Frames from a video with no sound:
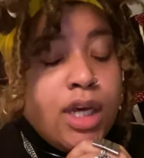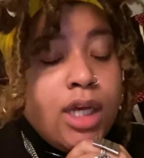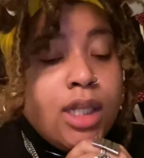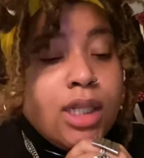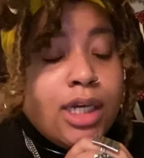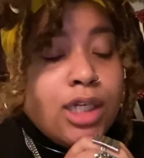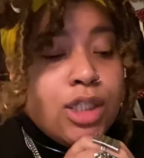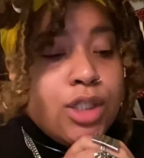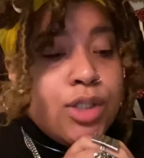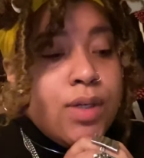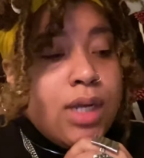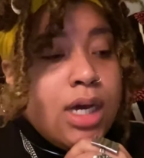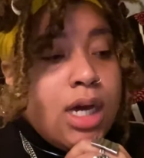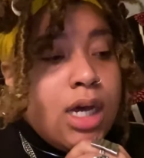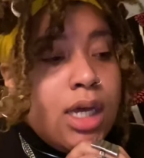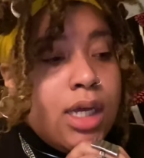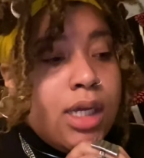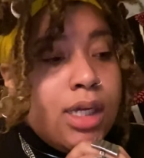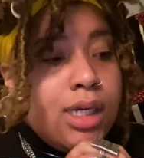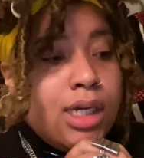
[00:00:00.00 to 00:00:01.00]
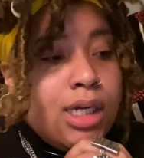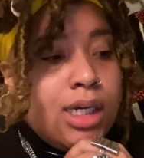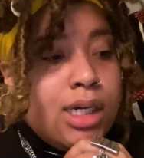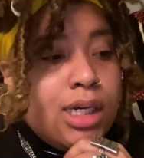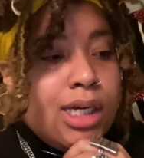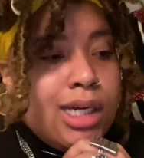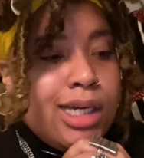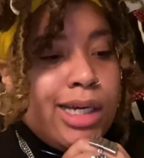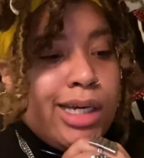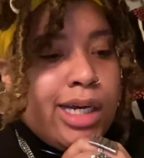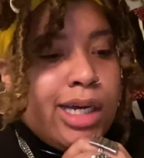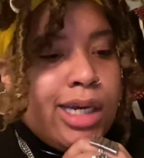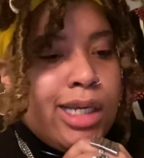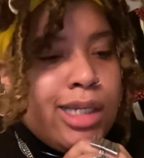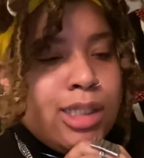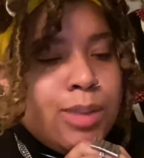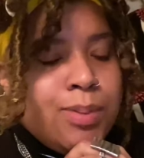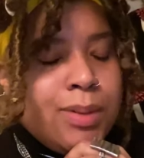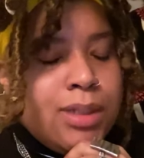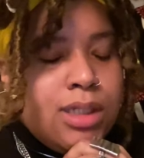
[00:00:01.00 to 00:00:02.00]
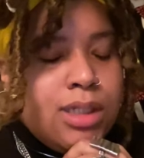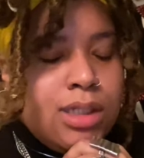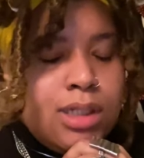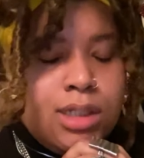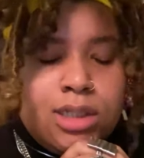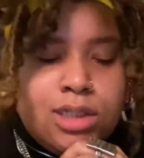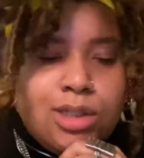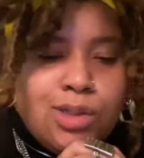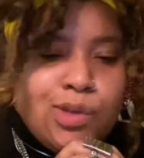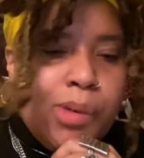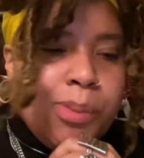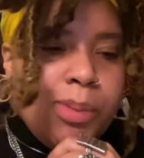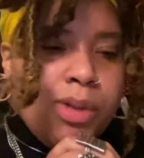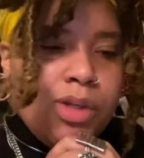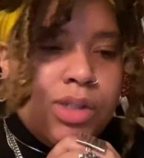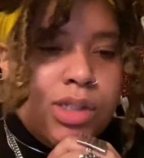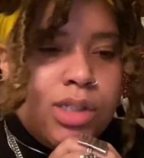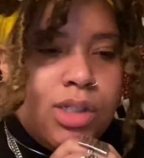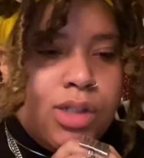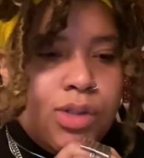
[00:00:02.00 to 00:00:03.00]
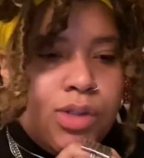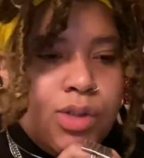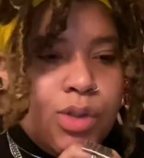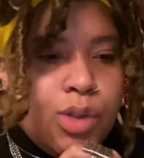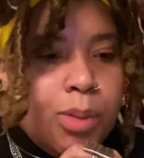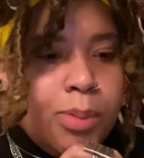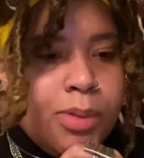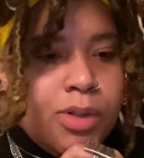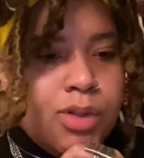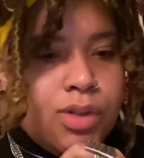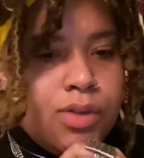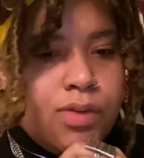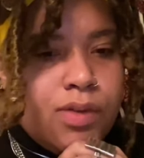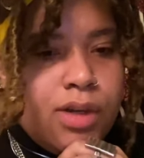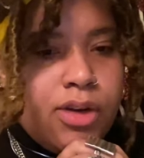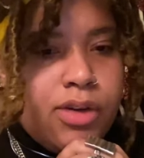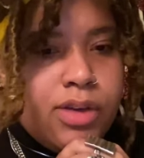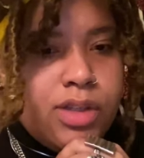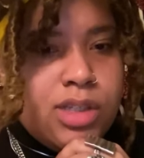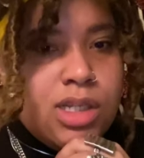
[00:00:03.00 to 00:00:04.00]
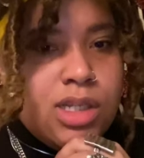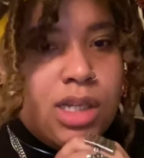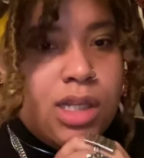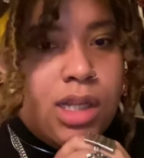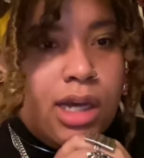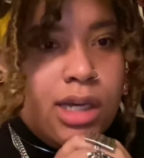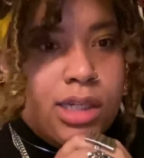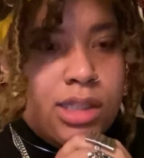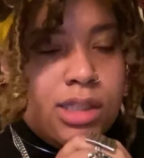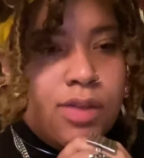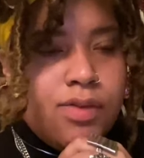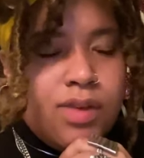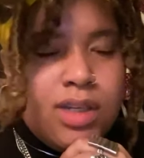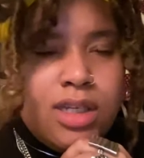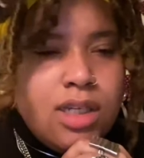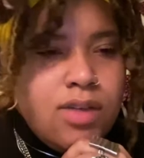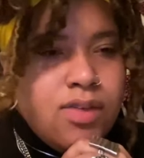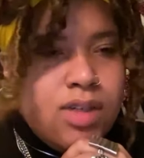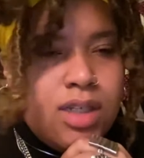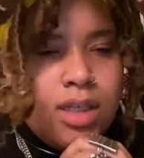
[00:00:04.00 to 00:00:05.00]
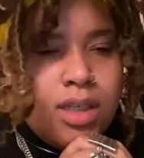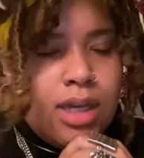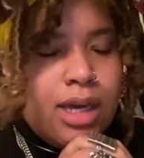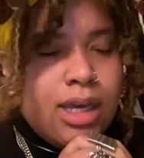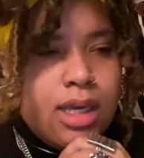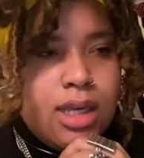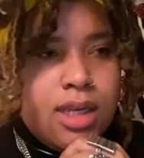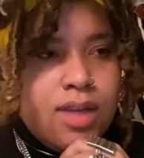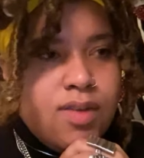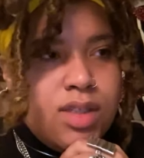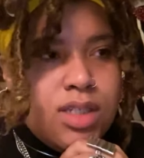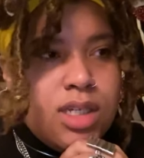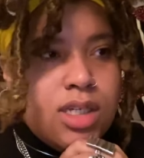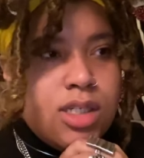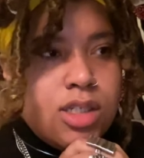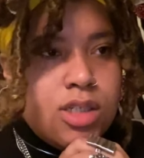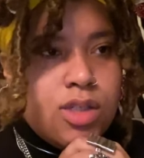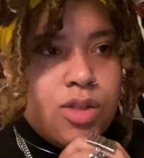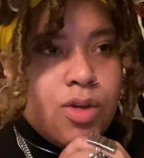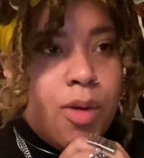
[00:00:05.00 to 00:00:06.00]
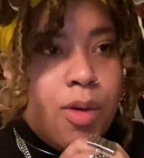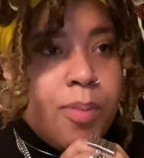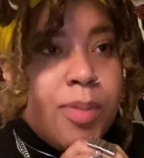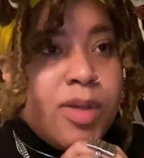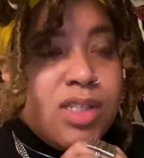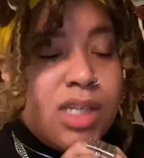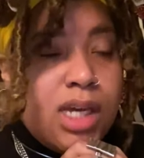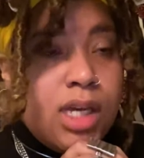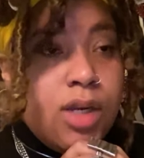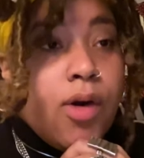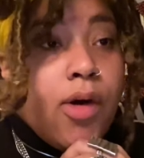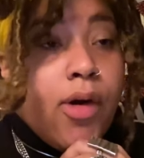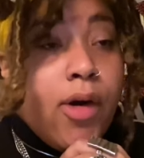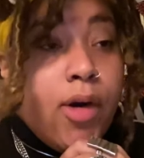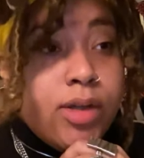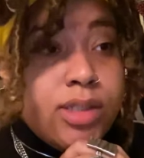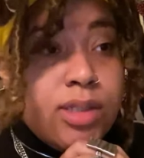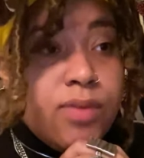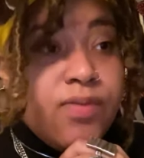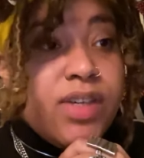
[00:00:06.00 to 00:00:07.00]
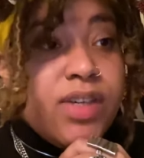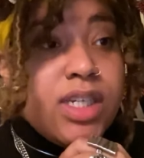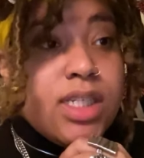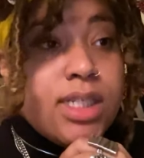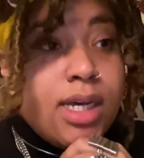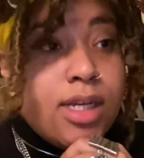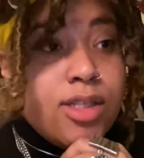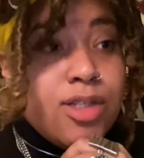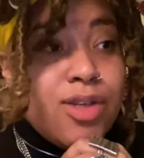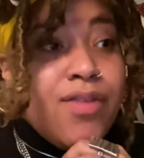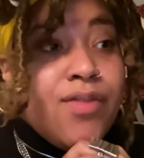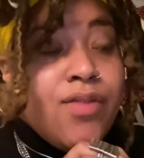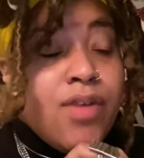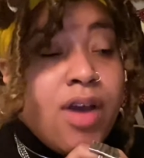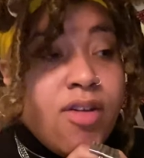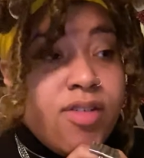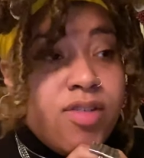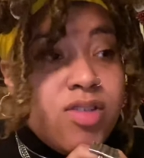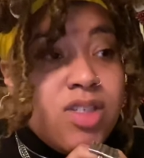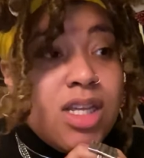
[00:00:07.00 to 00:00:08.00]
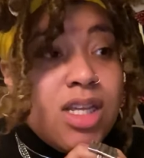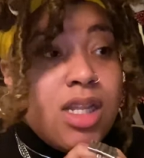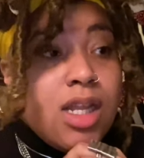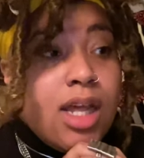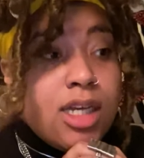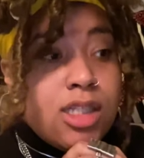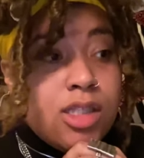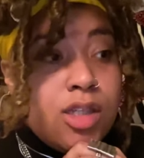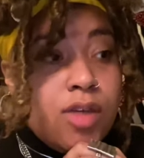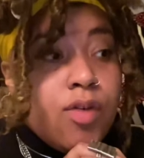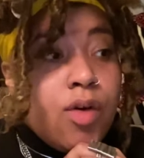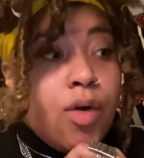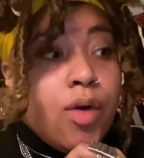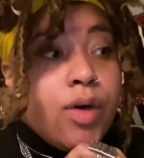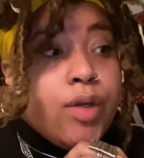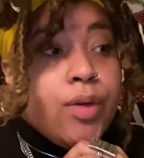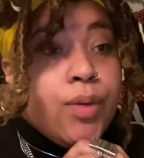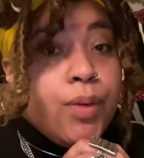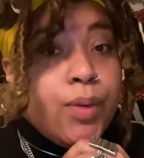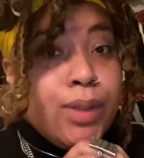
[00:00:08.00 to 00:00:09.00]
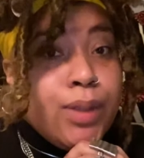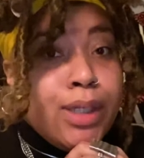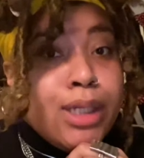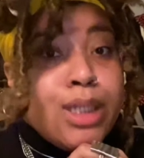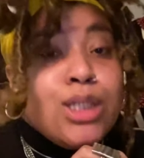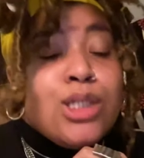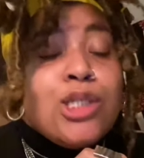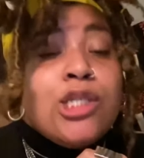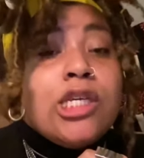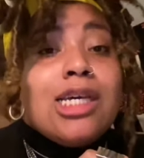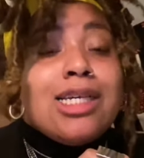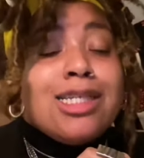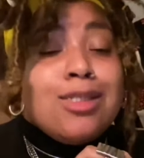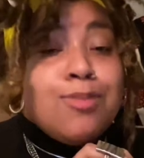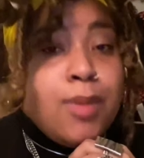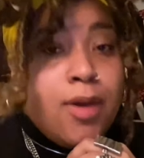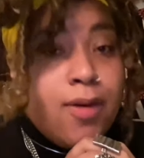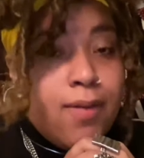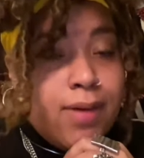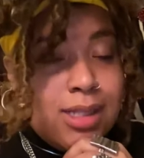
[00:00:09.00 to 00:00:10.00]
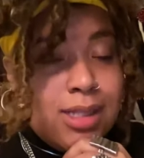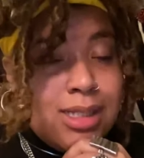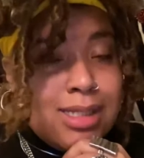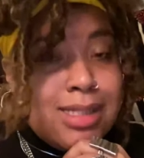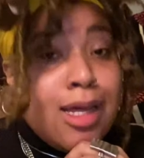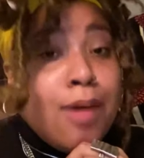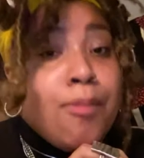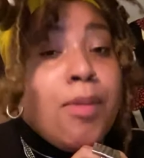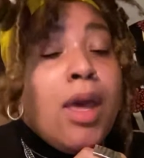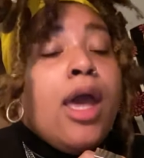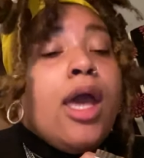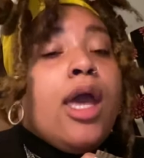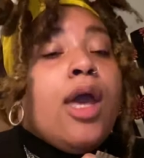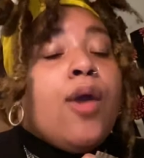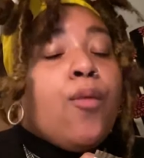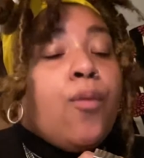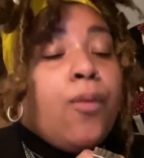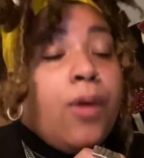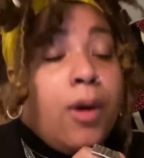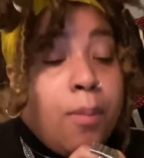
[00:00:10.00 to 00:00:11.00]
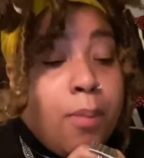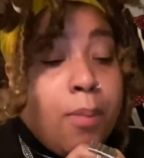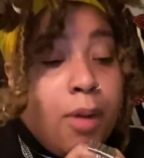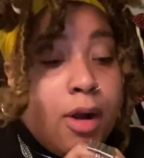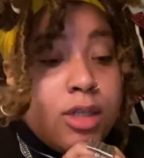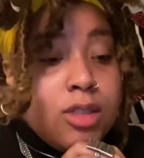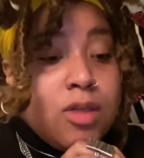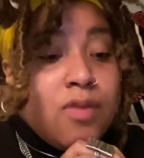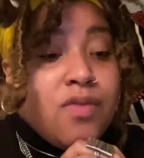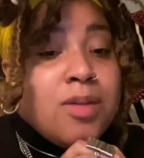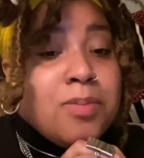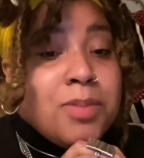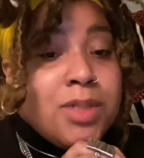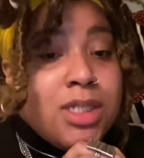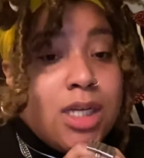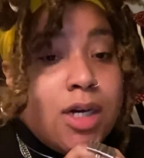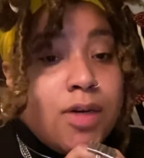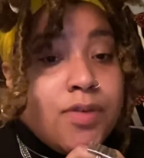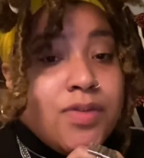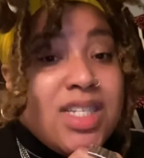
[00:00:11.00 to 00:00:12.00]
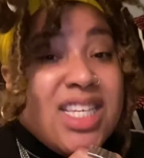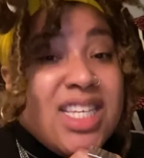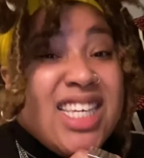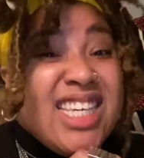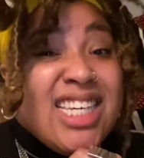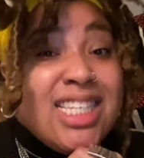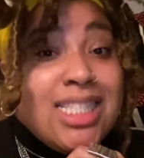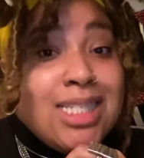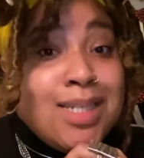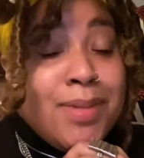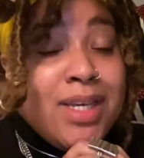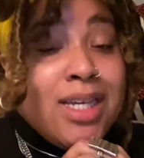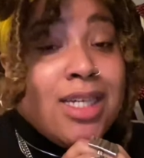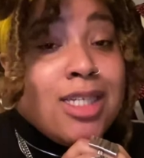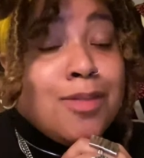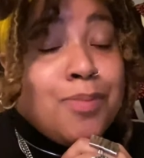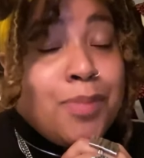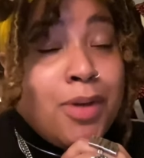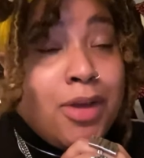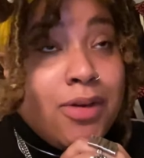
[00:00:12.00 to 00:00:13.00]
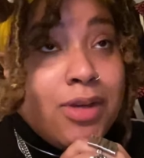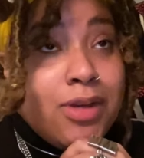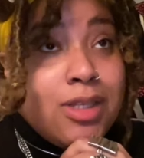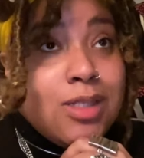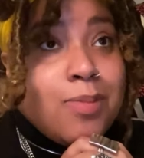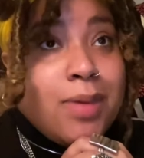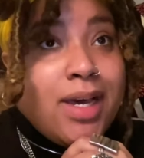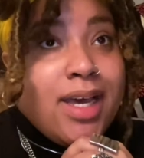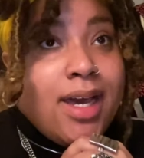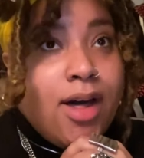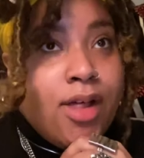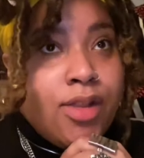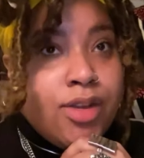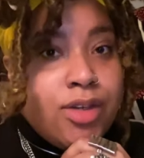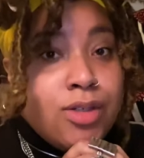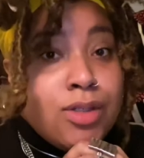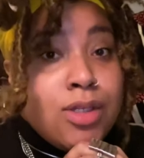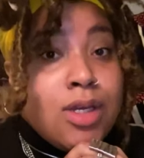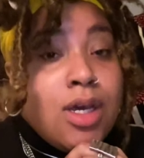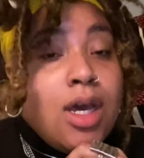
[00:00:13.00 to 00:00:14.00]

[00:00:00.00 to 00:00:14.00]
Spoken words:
Like, do not, especially because Scorpios, I know Scorpios are very selective, and even I can't even say just Scorpios, I know all fixed signs are very selective on who gets to experience them and what parts of themselves get to be experienced by others.